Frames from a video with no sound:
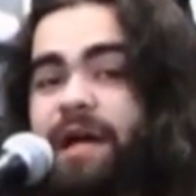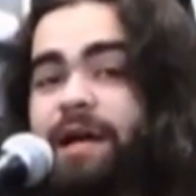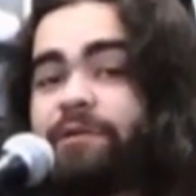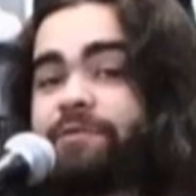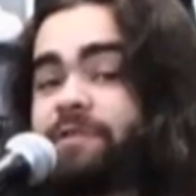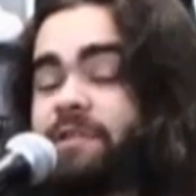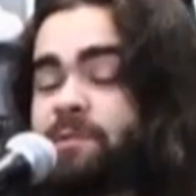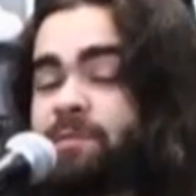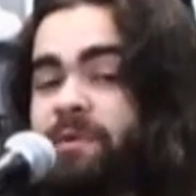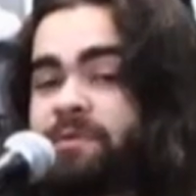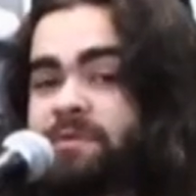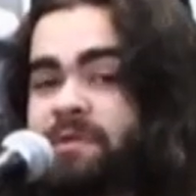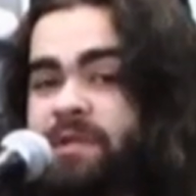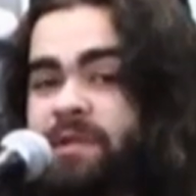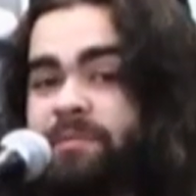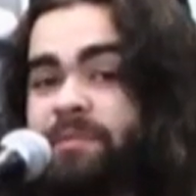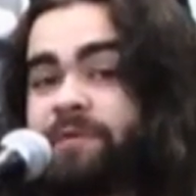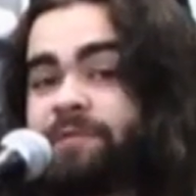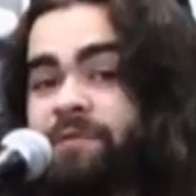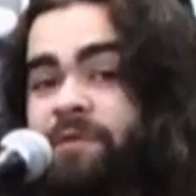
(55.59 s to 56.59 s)
I will dispose of
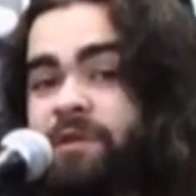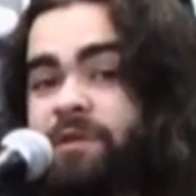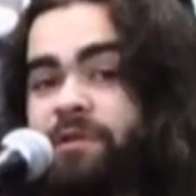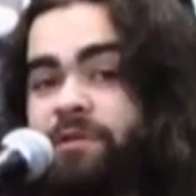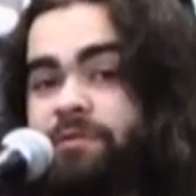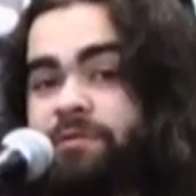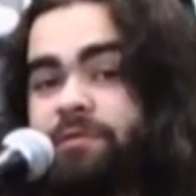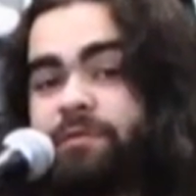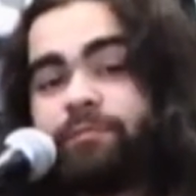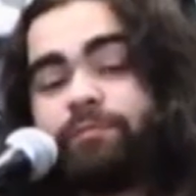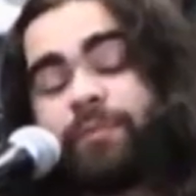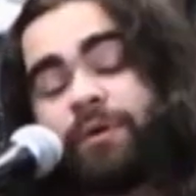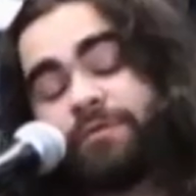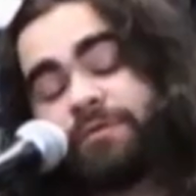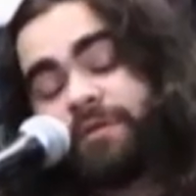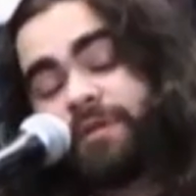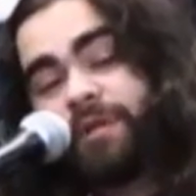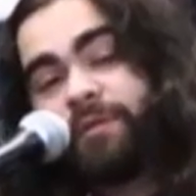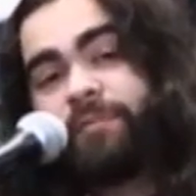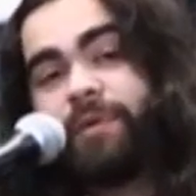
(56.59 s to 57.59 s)
them in front of you,
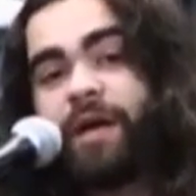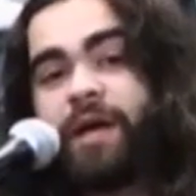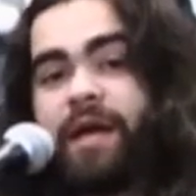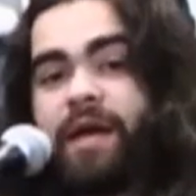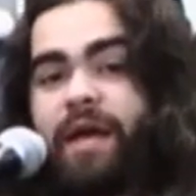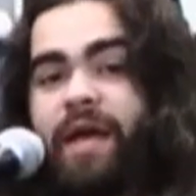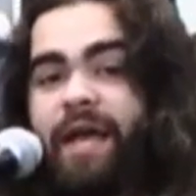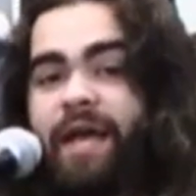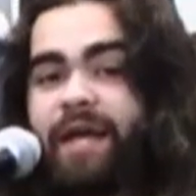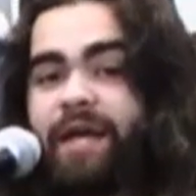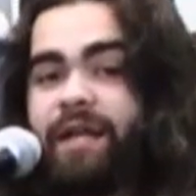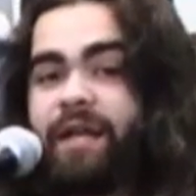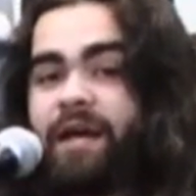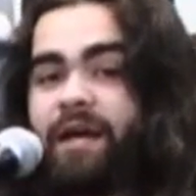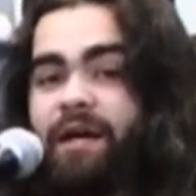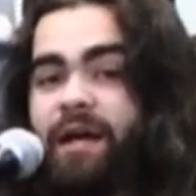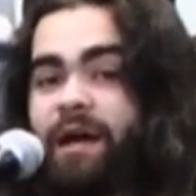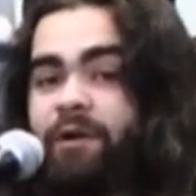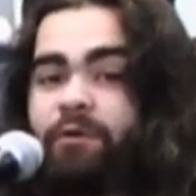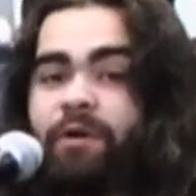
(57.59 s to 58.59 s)
most of them, and
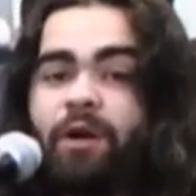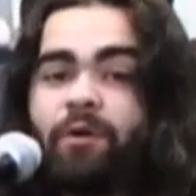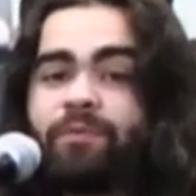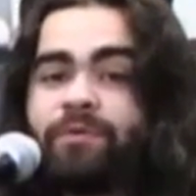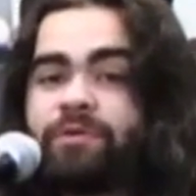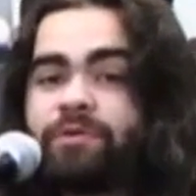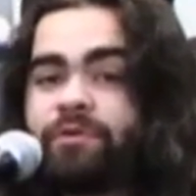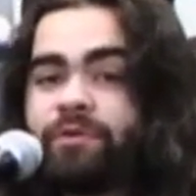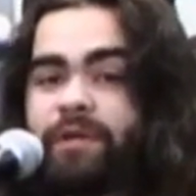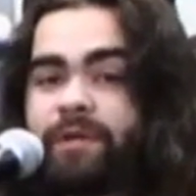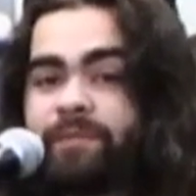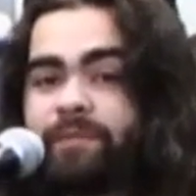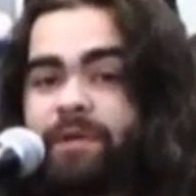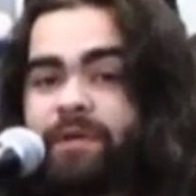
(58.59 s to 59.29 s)
uh, I will help you through it.